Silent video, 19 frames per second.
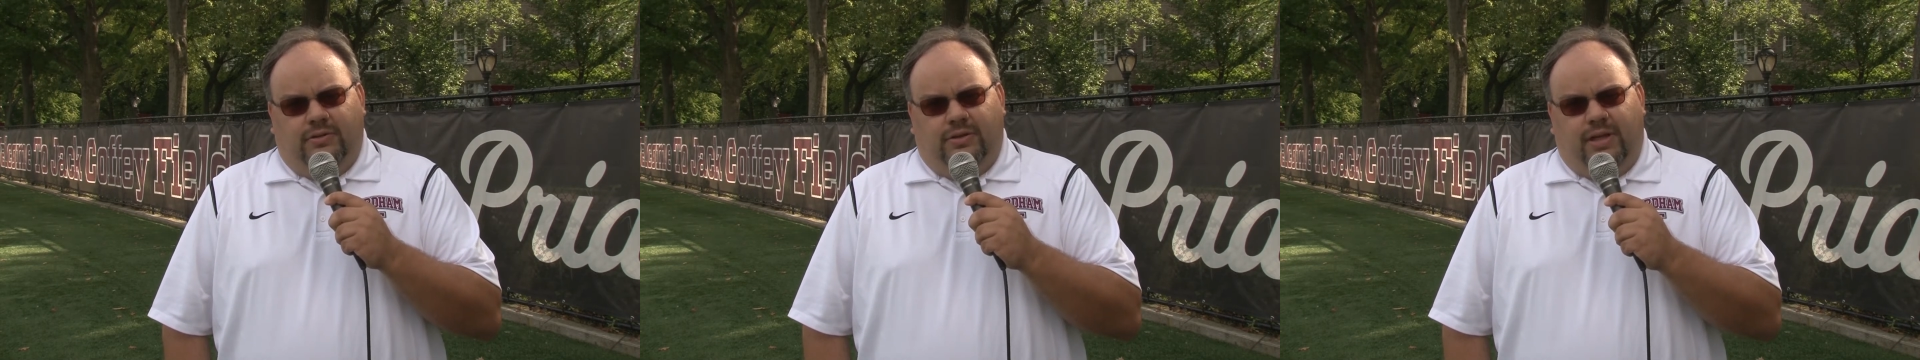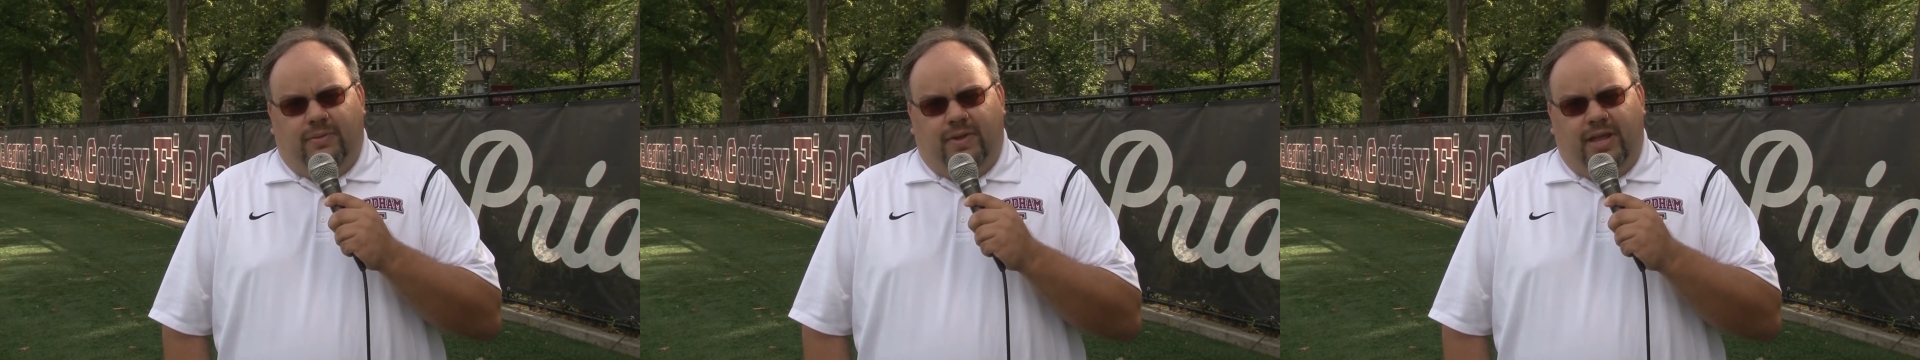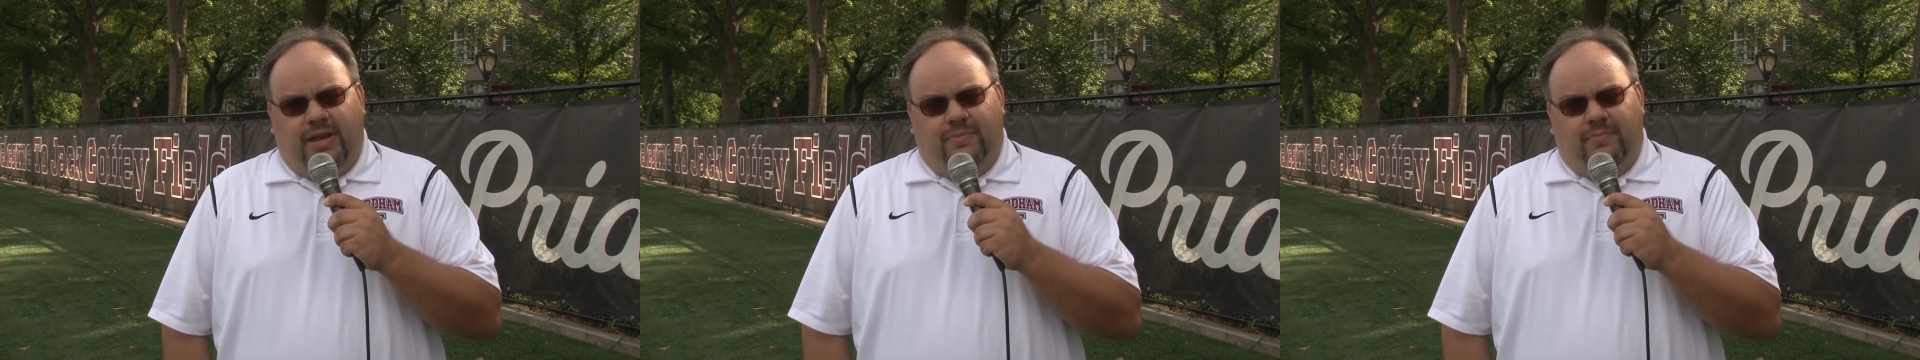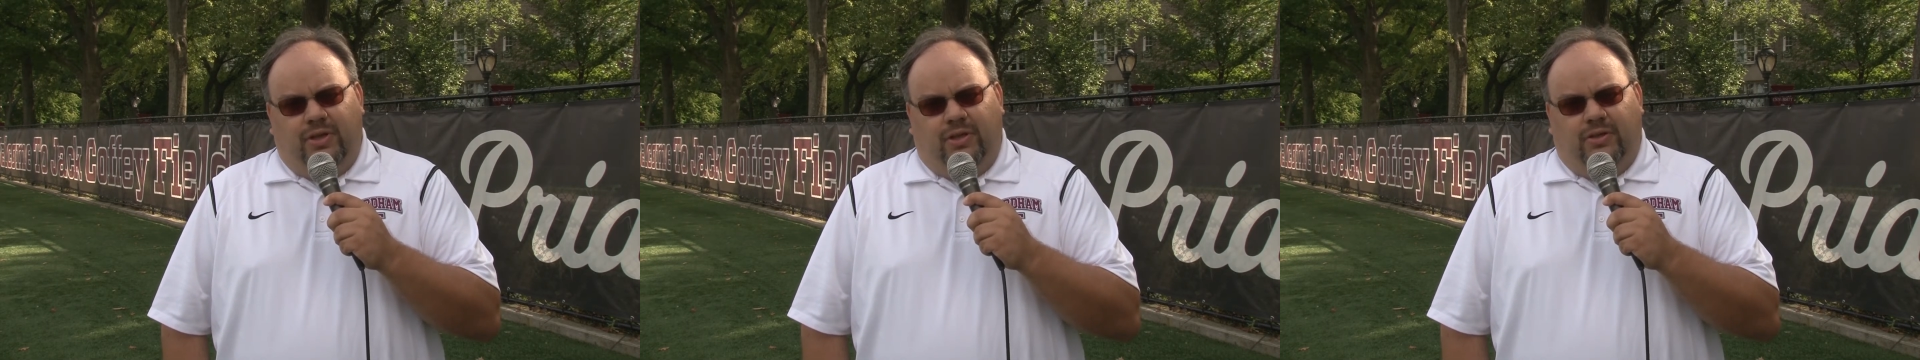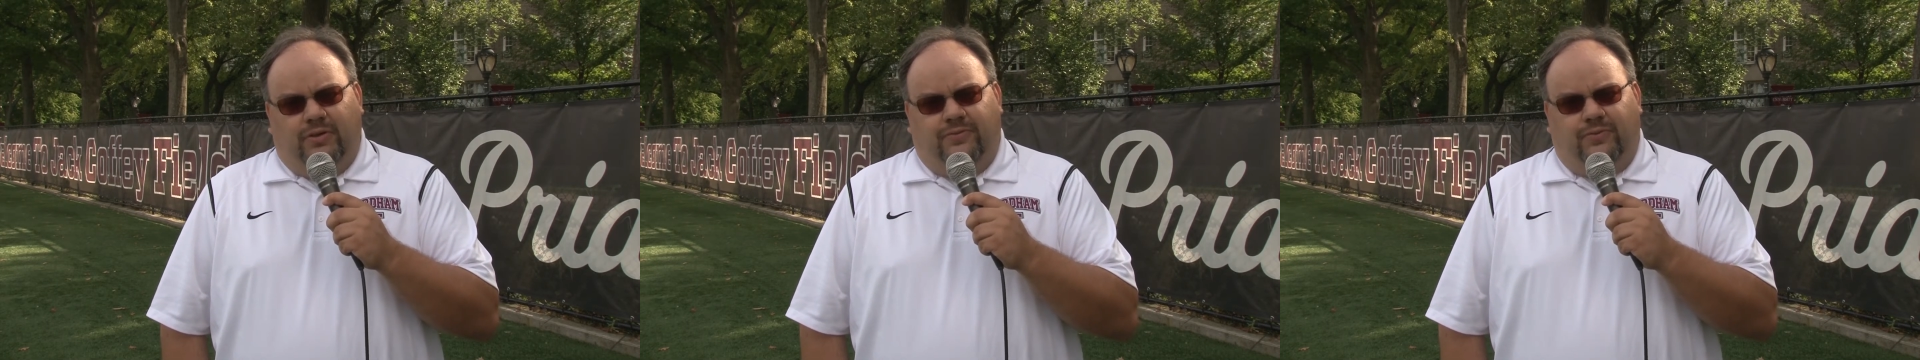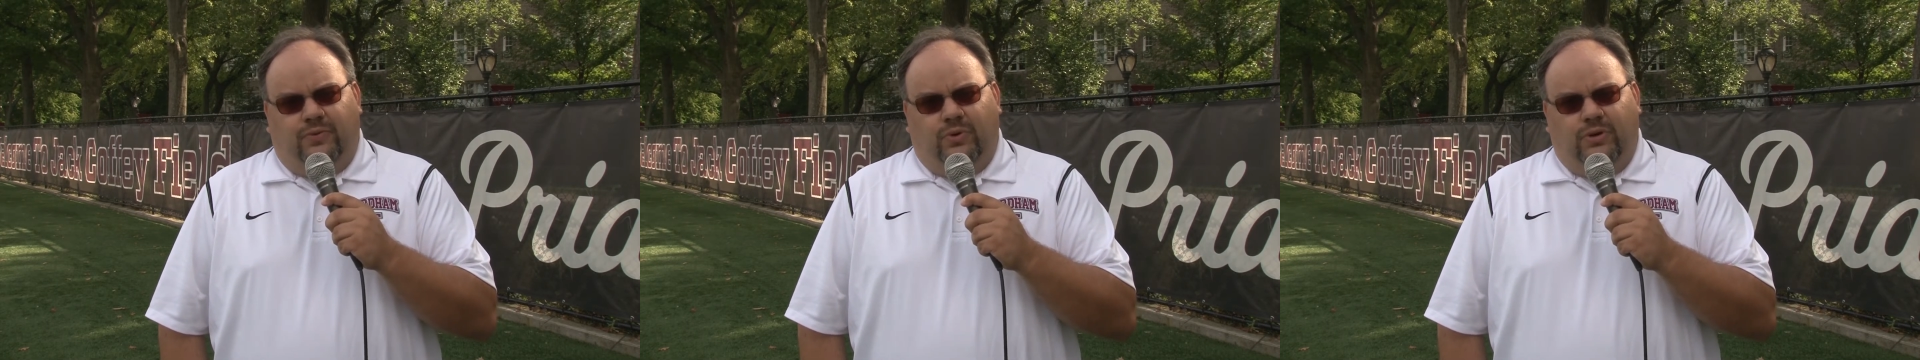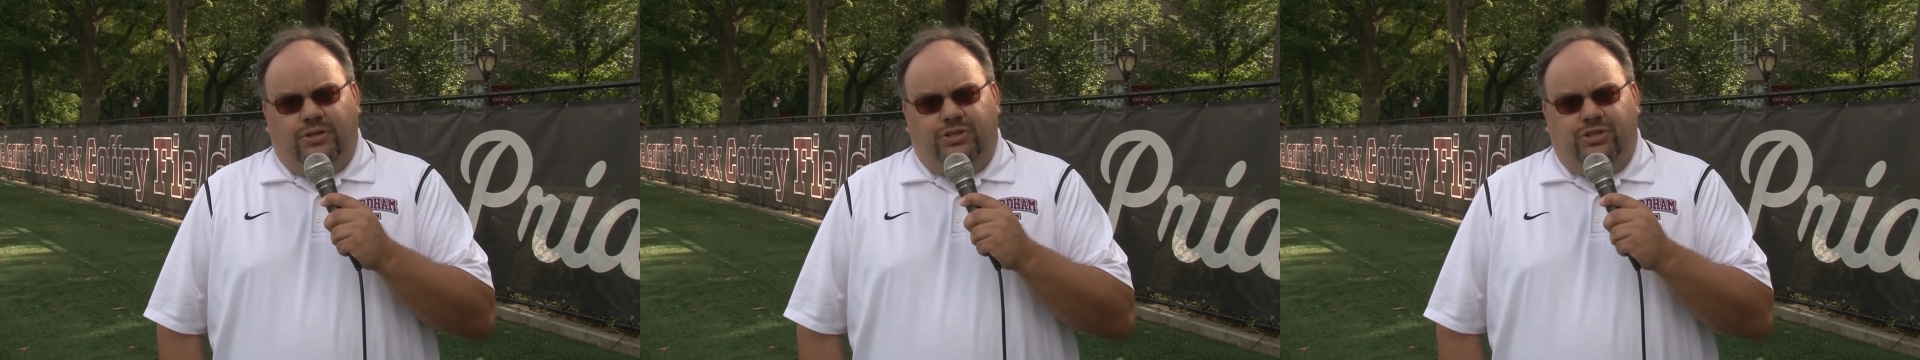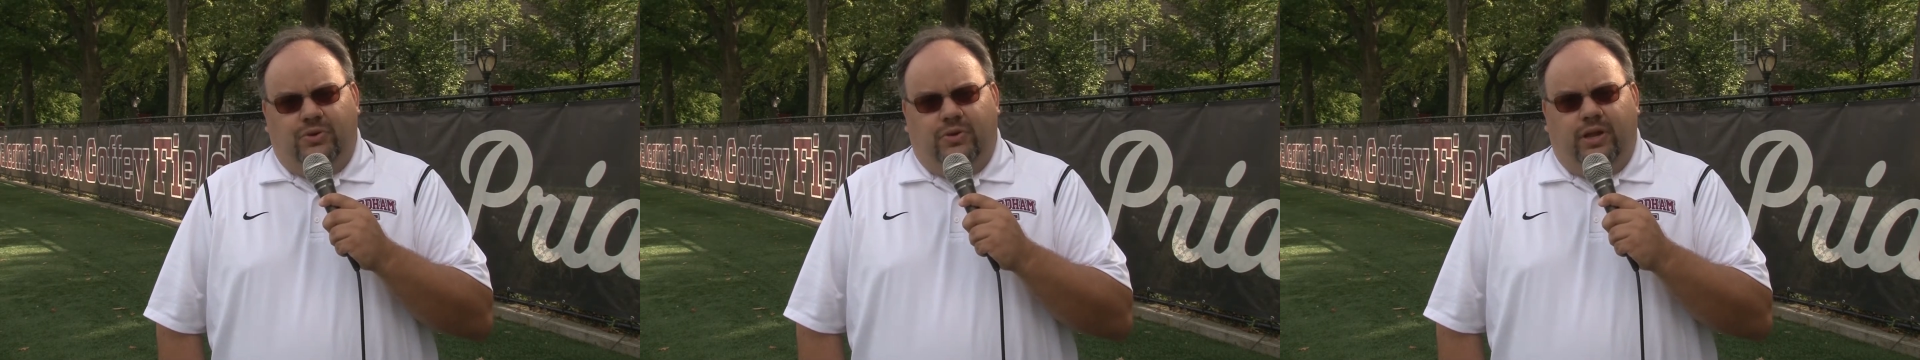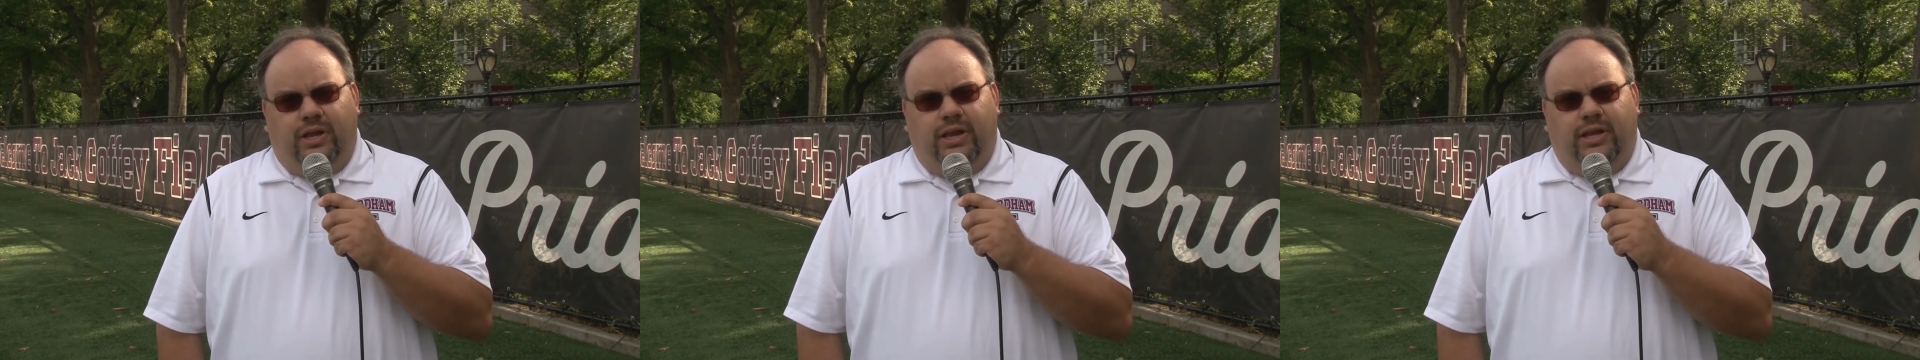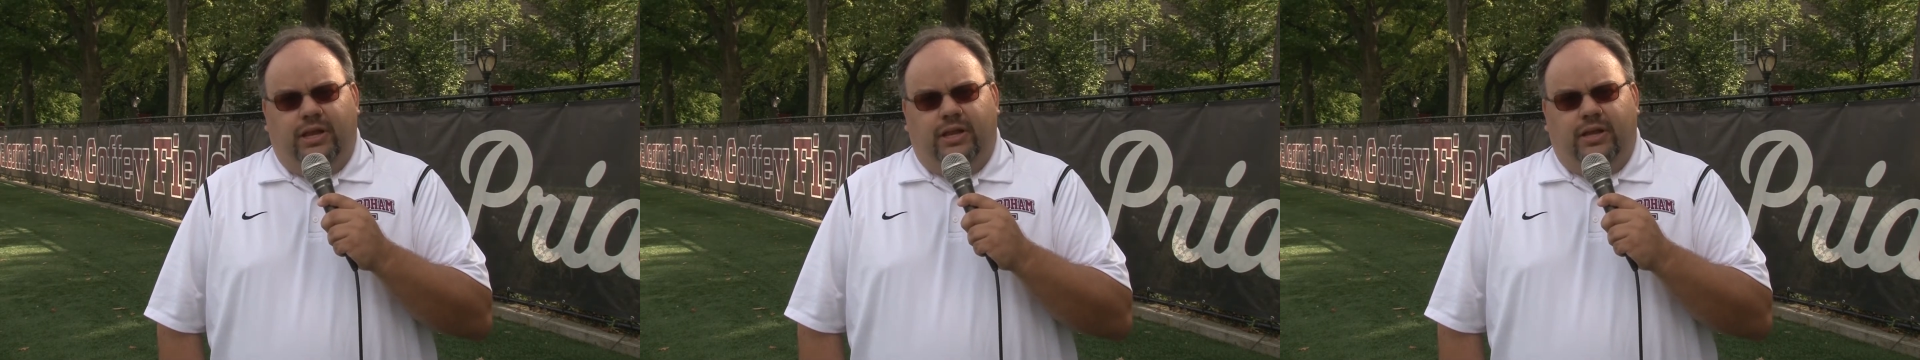Amanda Miller for
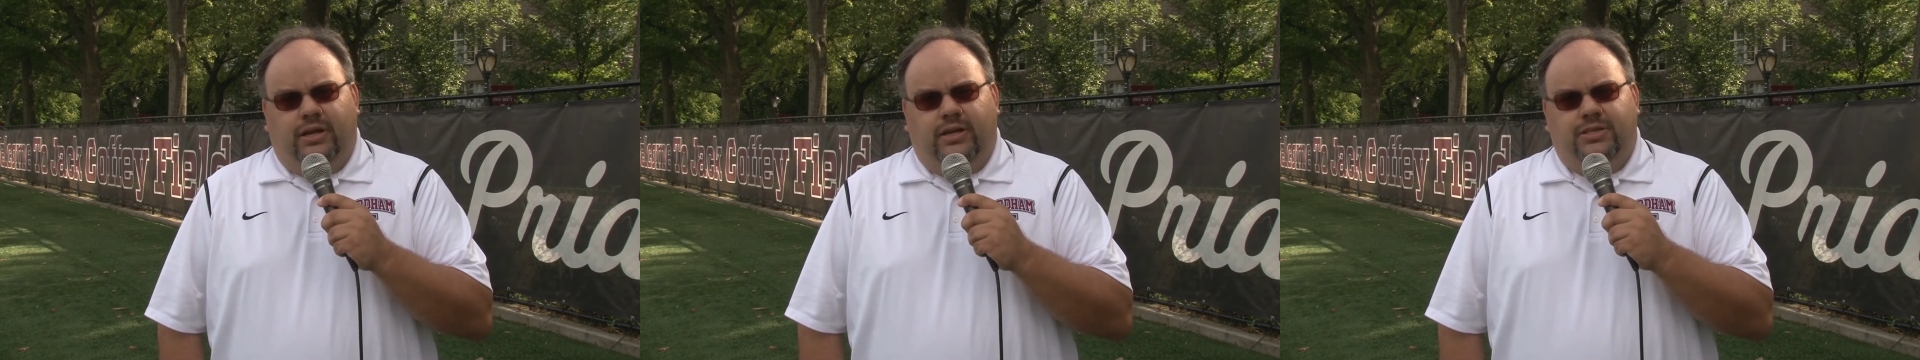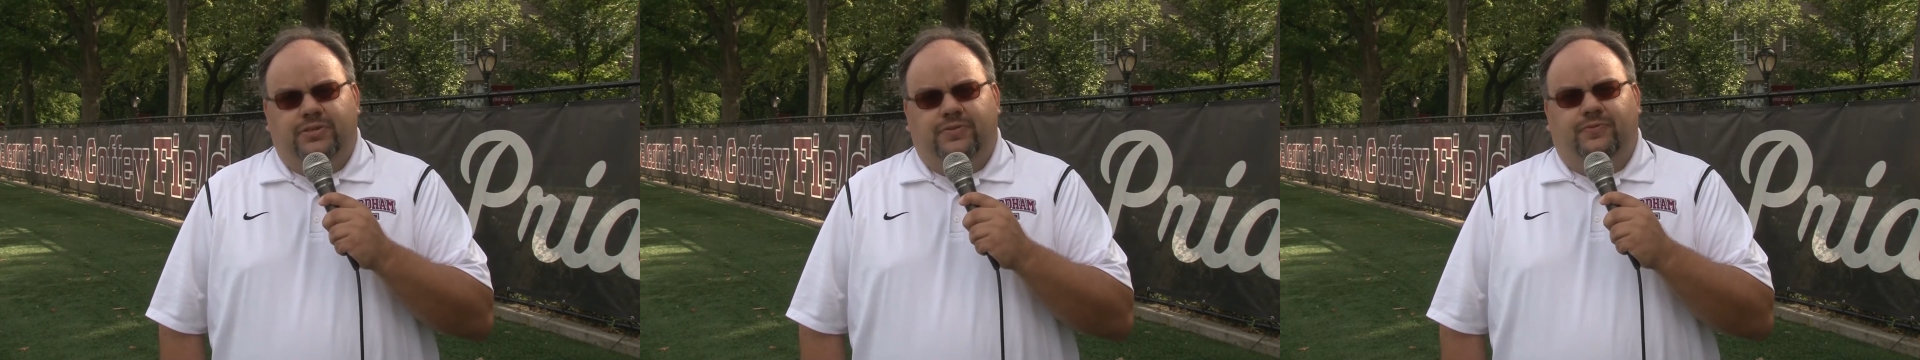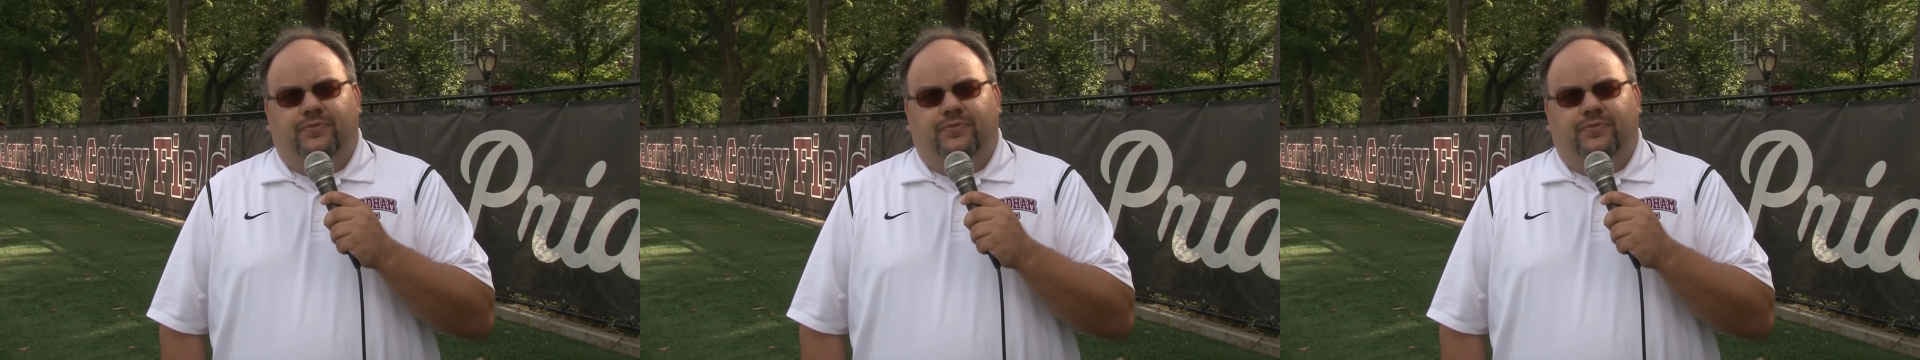joining us.